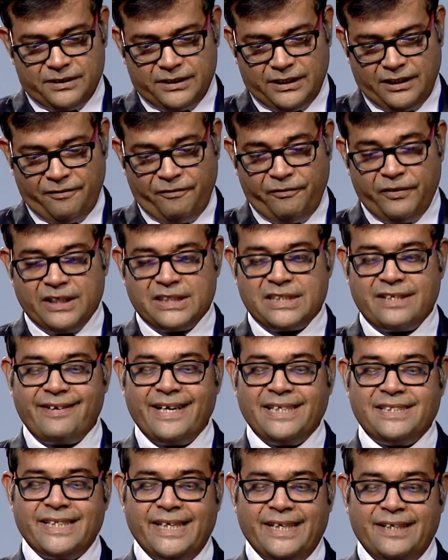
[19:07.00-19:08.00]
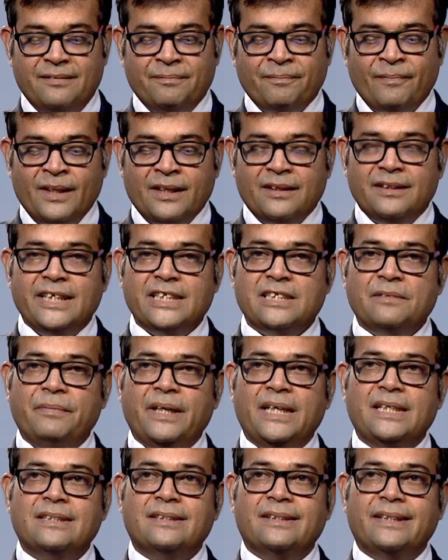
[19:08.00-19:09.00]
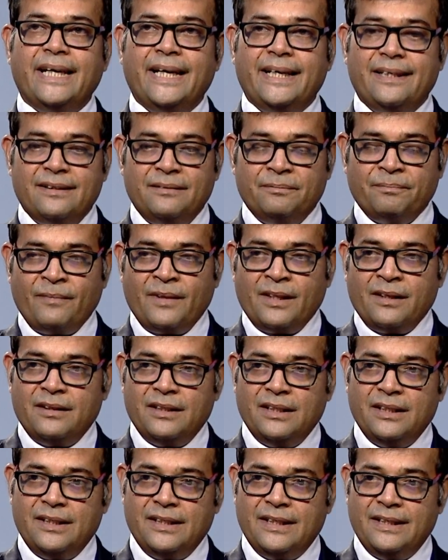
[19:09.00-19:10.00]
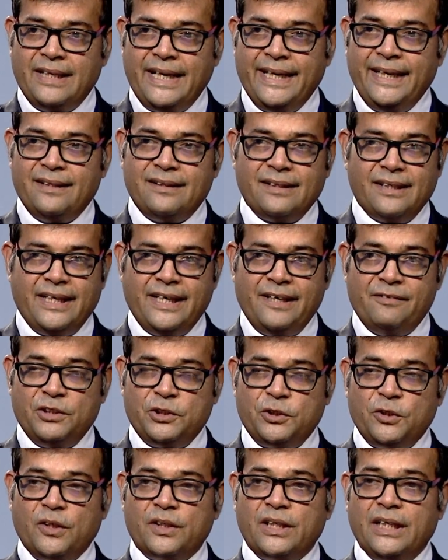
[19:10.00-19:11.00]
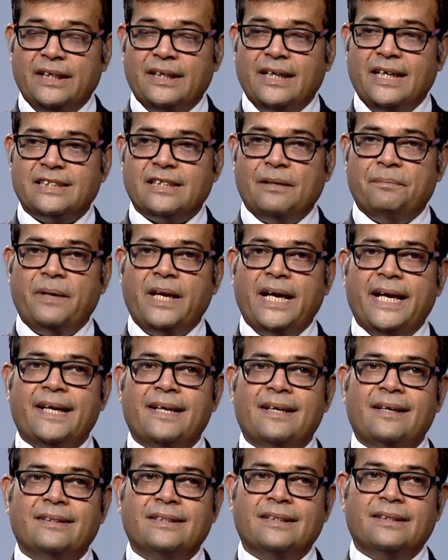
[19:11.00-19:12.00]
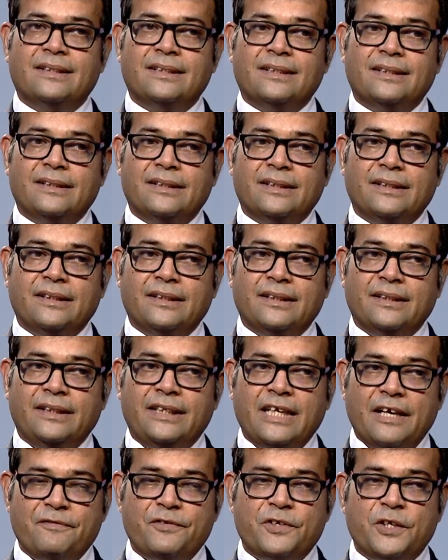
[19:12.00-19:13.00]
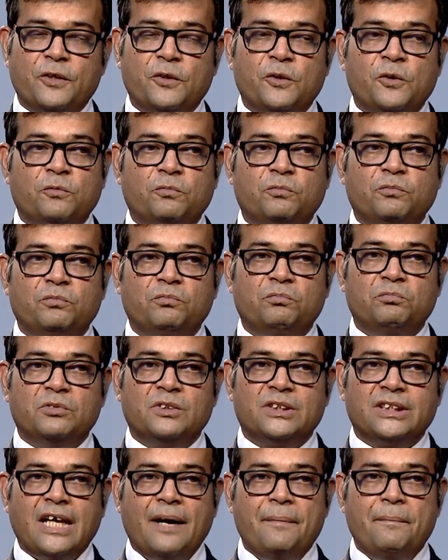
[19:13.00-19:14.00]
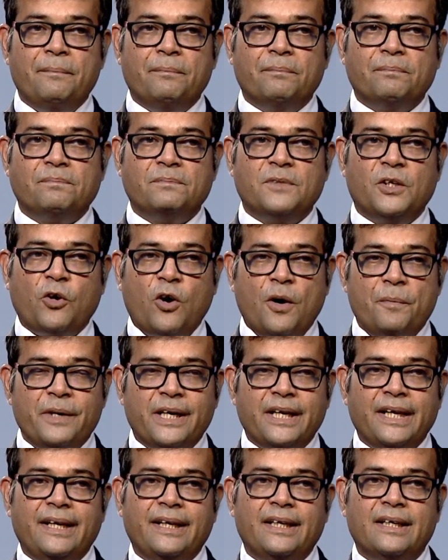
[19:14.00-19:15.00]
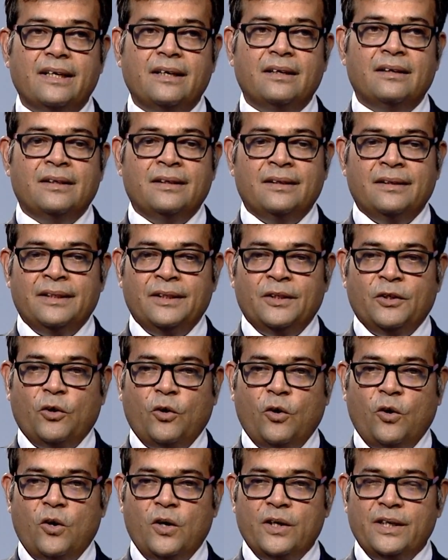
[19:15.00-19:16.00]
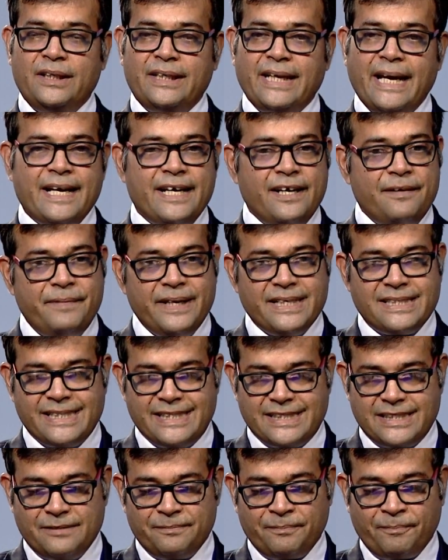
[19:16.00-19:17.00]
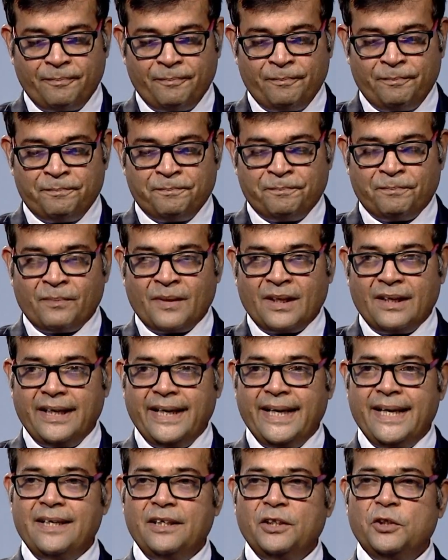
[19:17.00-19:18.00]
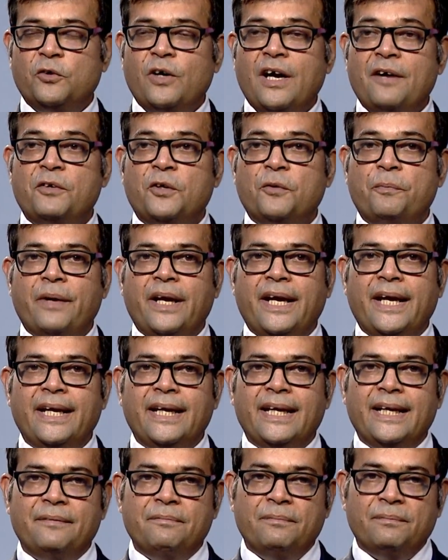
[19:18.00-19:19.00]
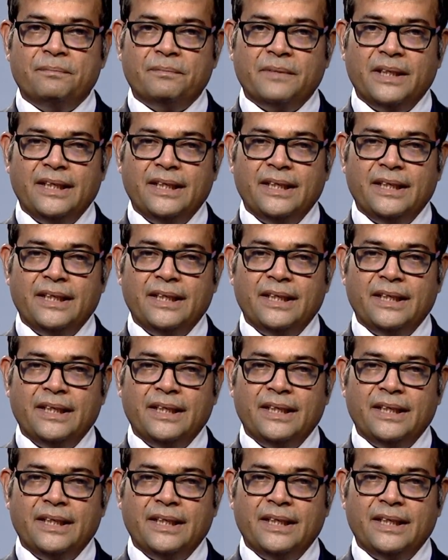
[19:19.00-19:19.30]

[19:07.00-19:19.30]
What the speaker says: If we stretch it, this means that, like I was talking, a supplier gives you some raw material on credit basis, and you have to pay him